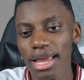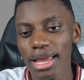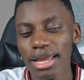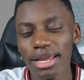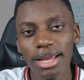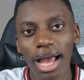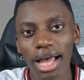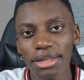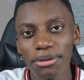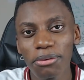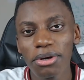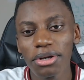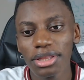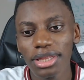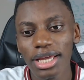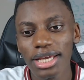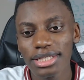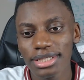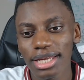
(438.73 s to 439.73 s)
Yeah, there were
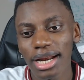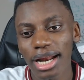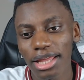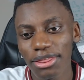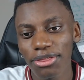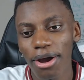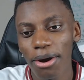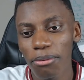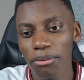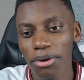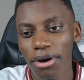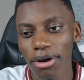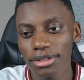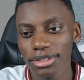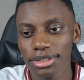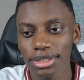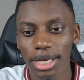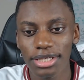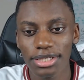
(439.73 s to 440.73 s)
things that I thought were
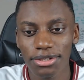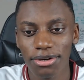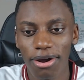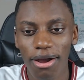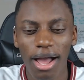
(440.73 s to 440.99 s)
onside and all.